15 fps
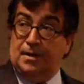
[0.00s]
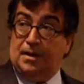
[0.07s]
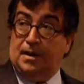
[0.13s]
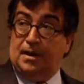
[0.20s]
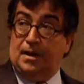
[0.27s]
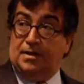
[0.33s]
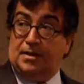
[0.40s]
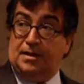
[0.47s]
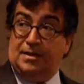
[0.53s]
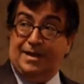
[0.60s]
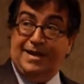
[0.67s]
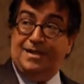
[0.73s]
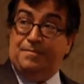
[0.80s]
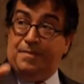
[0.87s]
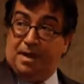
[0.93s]
Then
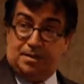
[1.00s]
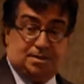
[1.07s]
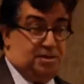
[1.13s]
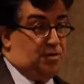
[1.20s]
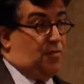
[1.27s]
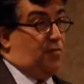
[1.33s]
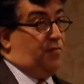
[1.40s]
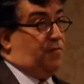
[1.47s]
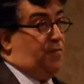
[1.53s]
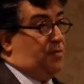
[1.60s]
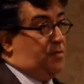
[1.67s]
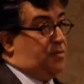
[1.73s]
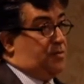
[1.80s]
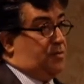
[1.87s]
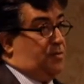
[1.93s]
in Mexico, we
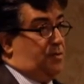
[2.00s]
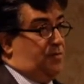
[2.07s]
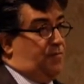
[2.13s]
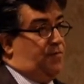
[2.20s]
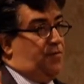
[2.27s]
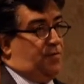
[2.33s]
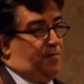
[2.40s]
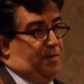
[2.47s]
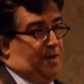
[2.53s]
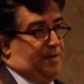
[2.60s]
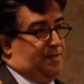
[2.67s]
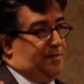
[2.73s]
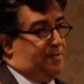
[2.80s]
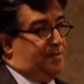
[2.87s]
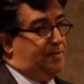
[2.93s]
focused on 4
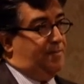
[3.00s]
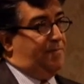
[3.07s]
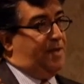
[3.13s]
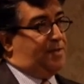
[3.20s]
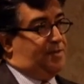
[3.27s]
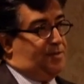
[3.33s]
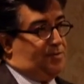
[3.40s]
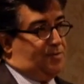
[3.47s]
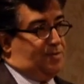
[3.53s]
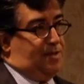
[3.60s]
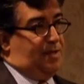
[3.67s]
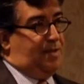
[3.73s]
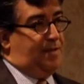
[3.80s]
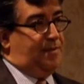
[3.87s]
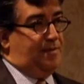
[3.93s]
places. Mexico
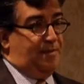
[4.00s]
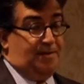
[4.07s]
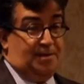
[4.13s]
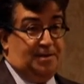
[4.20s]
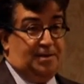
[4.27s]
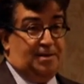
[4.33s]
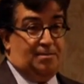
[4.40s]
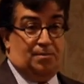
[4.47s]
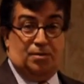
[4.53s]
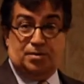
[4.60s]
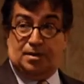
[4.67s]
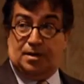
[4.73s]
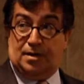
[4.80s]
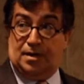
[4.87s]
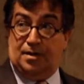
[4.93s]
City,
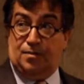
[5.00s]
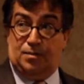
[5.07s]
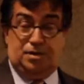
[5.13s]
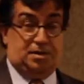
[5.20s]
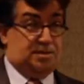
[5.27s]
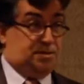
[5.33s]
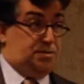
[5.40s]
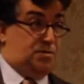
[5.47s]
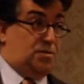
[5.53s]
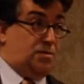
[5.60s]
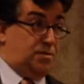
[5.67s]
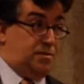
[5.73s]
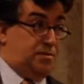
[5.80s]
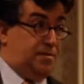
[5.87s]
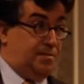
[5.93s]
Monterrey, which is
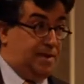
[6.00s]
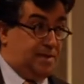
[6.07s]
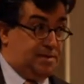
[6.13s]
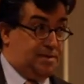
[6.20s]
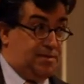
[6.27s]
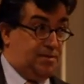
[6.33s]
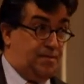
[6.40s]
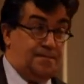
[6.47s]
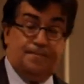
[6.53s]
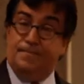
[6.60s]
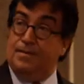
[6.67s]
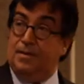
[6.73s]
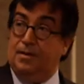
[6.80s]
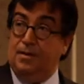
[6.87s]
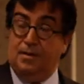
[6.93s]
northern Mexico,
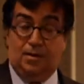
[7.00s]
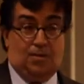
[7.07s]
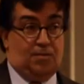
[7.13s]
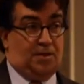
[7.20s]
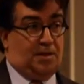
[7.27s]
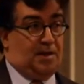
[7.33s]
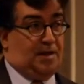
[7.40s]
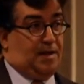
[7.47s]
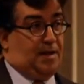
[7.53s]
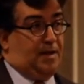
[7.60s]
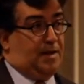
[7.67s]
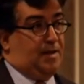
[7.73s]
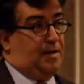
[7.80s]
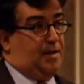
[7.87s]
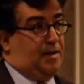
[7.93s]

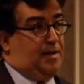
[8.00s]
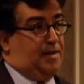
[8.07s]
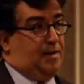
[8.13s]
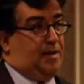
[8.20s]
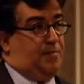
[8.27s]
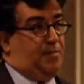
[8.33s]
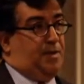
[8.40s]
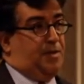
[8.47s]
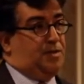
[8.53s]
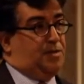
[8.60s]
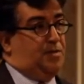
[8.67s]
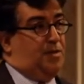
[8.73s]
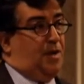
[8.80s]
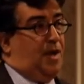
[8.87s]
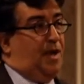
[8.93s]
Guadalajara, and a place
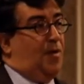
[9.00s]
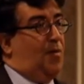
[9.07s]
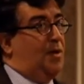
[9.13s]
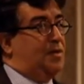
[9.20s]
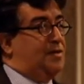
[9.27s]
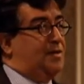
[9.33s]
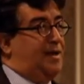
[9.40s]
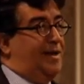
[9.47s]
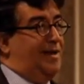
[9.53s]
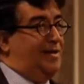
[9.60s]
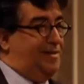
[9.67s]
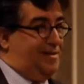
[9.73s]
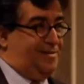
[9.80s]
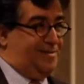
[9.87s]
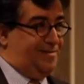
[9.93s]
called
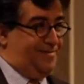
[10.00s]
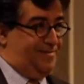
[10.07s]
Aguascalientes.